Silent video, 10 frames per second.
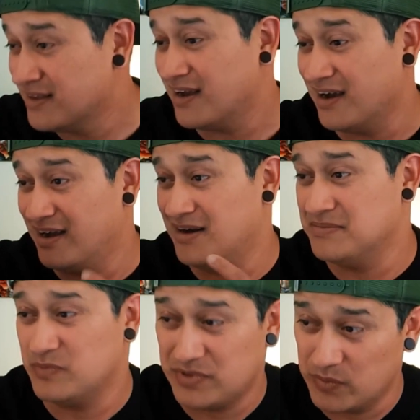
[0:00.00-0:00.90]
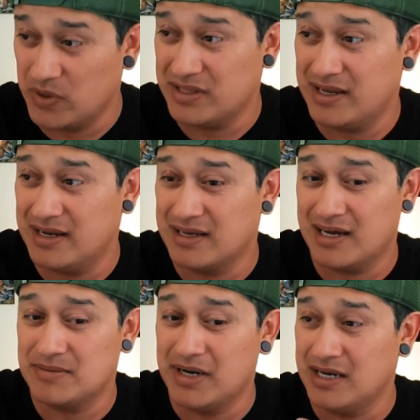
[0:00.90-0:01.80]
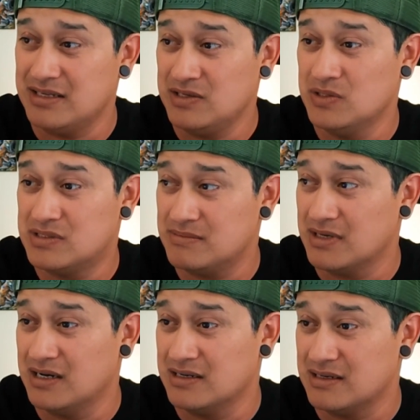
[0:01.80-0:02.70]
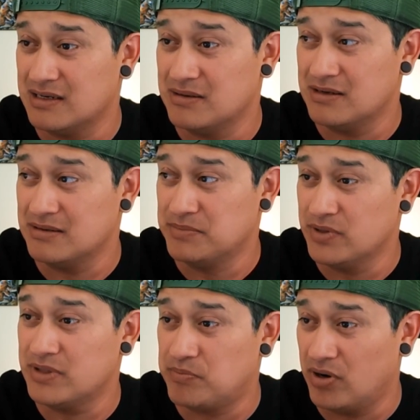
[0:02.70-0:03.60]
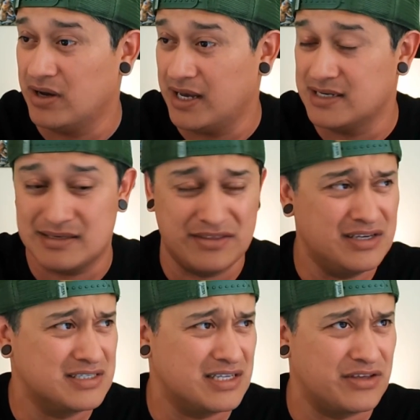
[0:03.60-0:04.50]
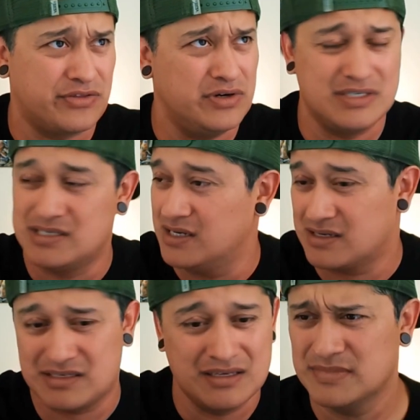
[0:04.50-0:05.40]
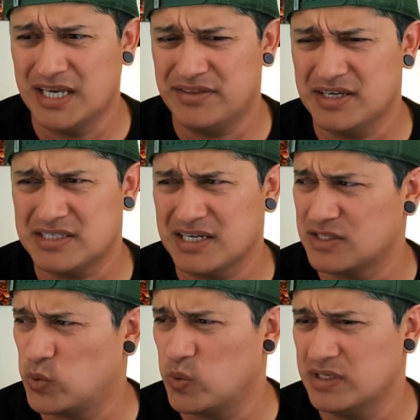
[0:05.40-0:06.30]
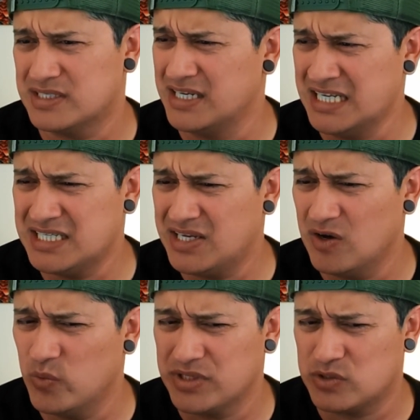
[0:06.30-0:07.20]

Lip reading: The one that I got in my new build that Paul has, I think it's like a 36. Yeah, I think it's like a it's an Intel with a